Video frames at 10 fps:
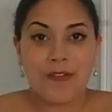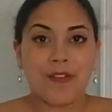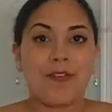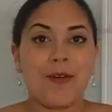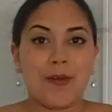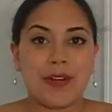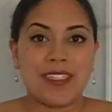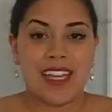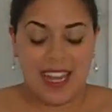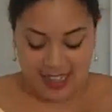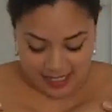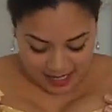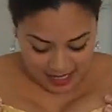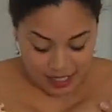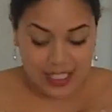over forwards,
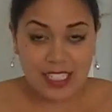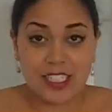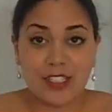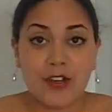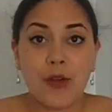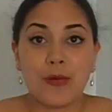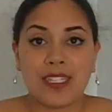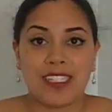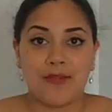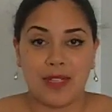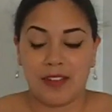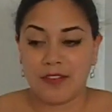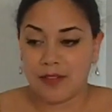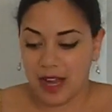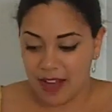and there is no risk of
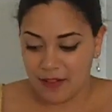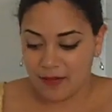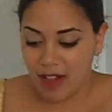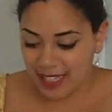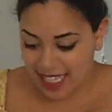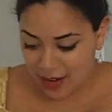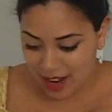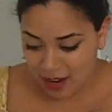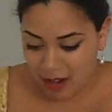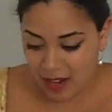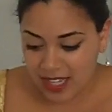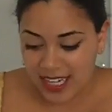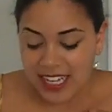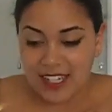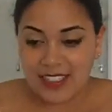me falling out at all.
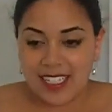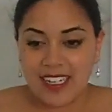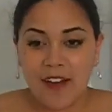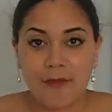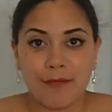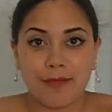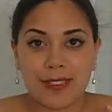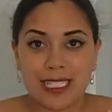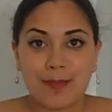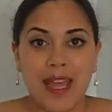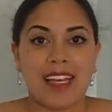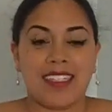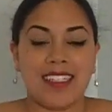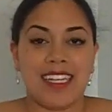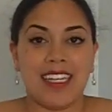There's enough
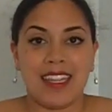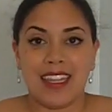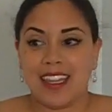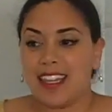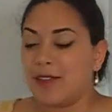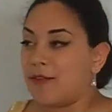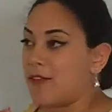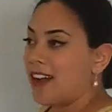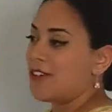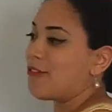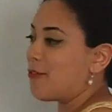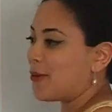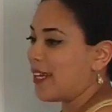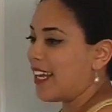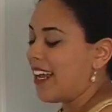space in the front
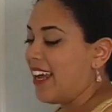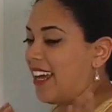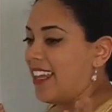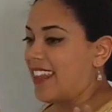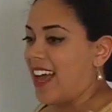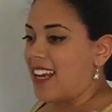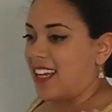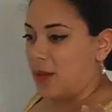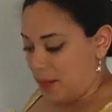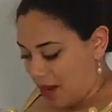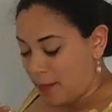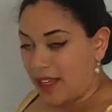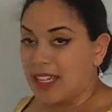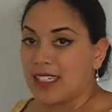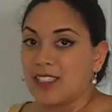for me that I'm not
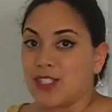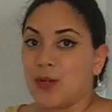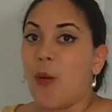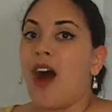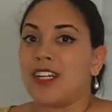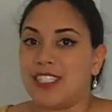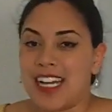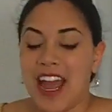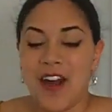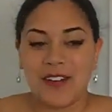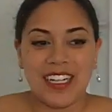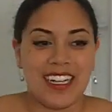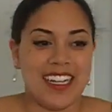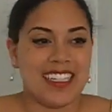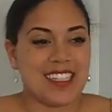being squashed down.
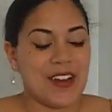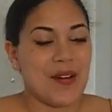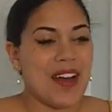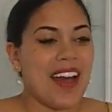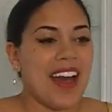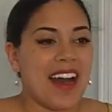So